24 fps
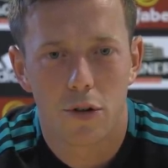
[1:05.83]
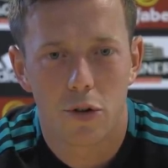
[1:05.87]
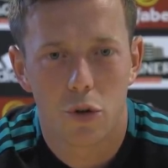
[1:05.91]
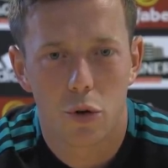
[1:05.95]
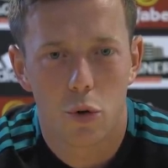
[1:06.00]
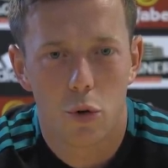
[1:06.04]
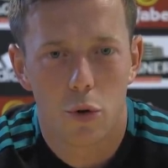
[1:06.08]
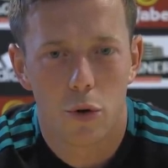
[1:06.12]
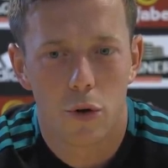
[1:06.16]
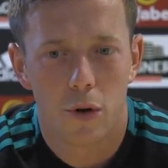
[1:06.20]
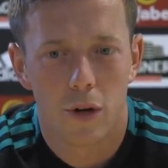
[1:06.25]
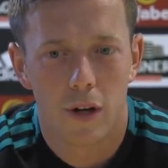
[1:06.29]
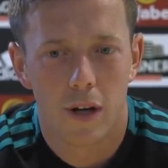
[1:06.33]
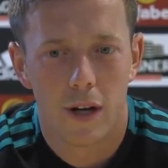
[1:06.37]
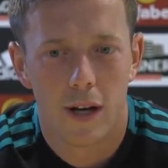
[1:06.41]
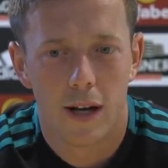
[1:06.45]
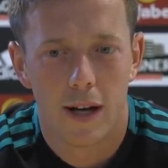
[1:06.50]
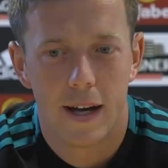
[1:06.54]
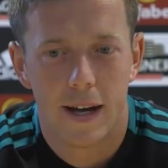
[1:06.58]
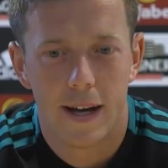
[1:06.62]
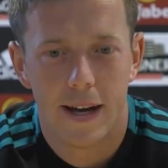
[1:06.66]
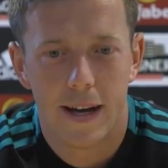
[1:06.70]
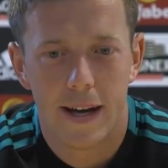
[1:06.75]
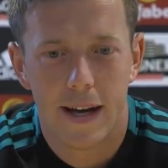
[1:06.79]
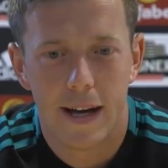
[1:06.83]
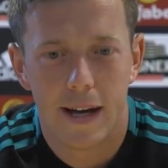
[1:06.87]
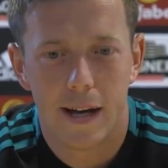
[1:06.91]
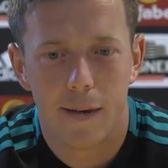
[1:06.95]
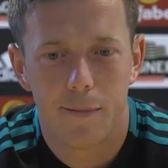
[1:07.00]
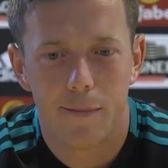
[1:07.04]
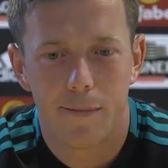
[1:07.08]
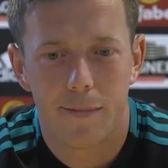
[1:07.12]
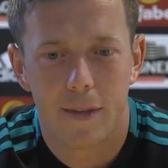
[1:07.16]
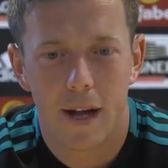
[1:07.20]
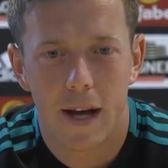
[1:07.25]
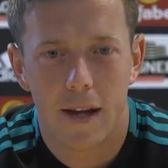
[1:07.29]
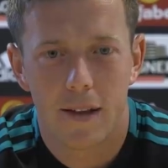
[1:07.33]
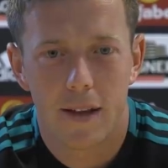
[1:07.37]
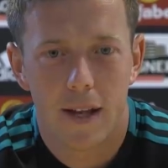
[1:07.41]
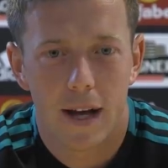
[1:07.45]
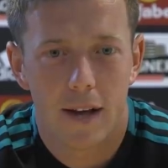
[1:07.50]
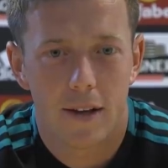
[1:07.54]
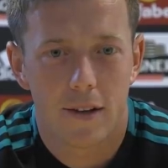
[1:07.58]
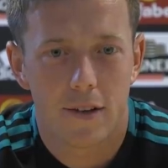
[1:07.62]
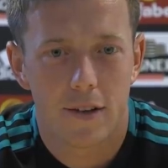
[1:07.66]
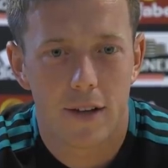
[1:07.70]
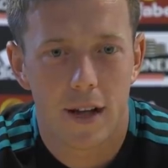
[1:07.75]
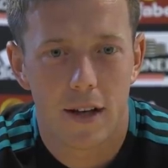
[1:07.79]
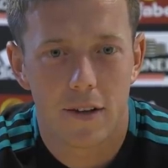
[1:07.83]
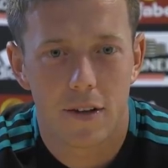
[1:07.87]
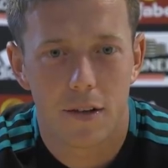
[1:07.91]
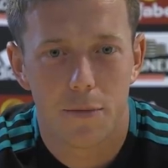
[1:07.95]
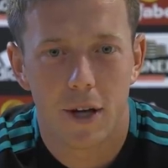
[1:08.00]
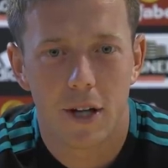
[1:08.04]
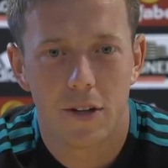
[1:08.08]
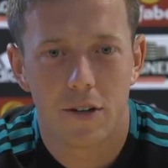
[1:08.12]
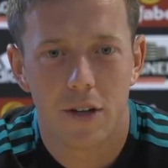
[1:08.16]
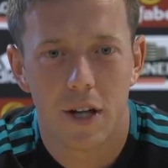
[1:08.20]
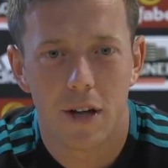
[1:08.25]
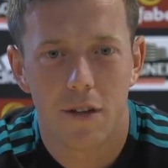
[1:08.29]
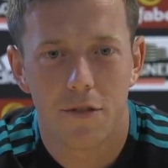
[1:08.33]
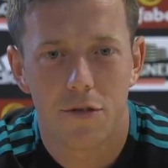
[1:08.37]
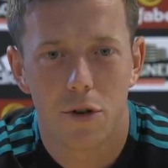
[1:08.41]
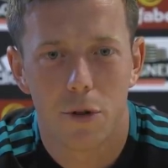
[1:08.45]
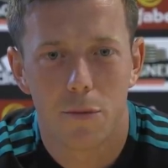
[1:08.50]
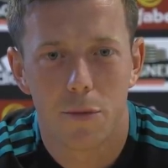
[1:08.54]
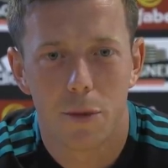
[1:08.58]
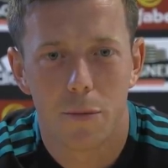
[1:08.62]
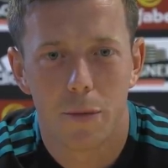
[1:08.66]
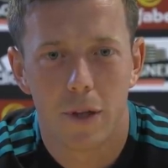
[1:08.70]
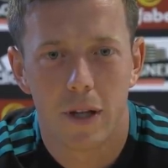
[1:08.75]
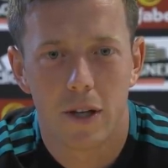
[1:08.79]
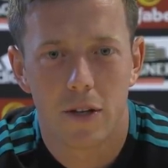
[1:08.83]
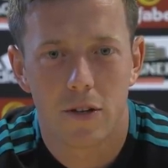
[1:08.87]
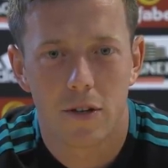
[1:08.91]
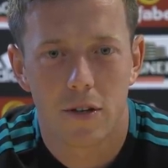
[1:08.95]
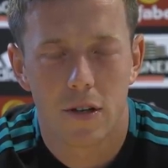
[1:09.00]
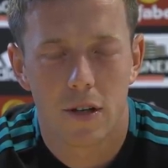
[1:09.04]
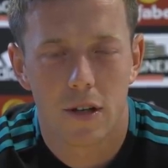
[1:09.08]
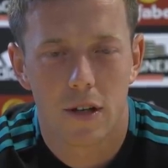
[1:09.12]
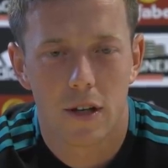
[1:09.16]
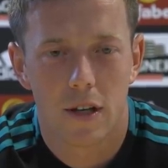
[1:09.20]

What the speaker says: So that's a mindset from the players.